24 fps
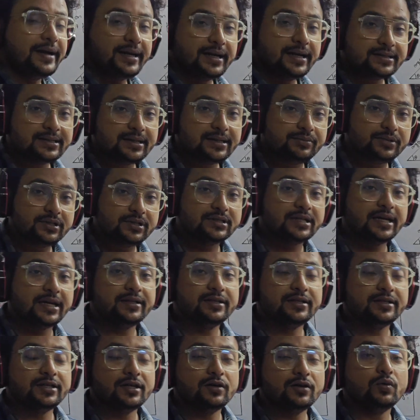minus mg
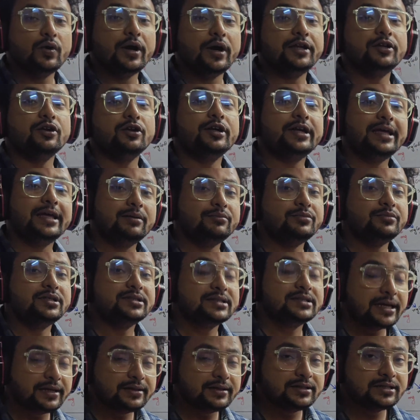sin theta? Why not
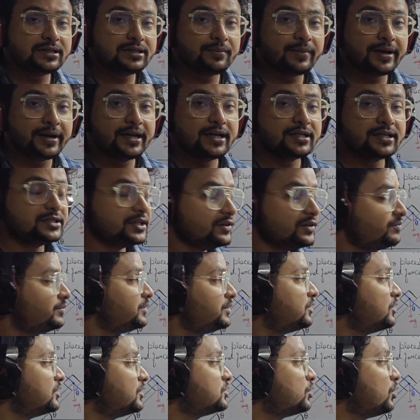mg sin theta minus F?
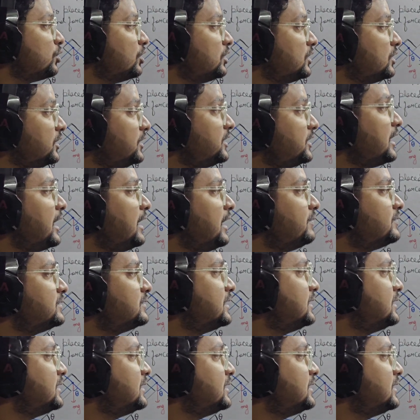Because already I have